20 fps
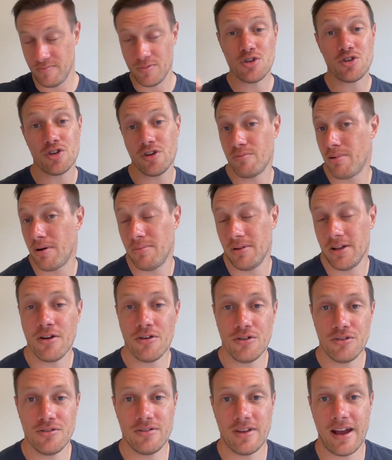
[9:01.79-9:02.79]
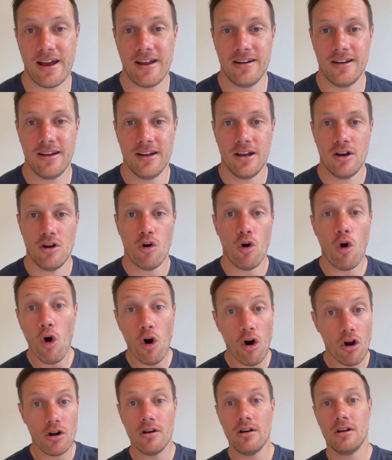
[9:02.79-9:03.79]
You should probably go do that.
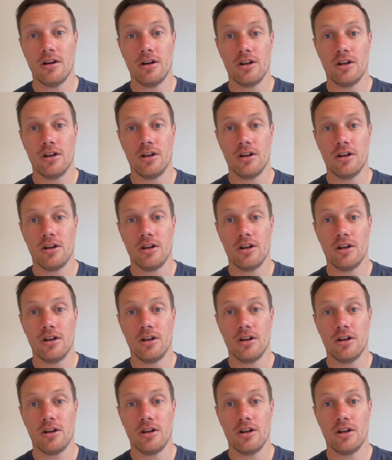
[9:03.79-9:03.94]
Or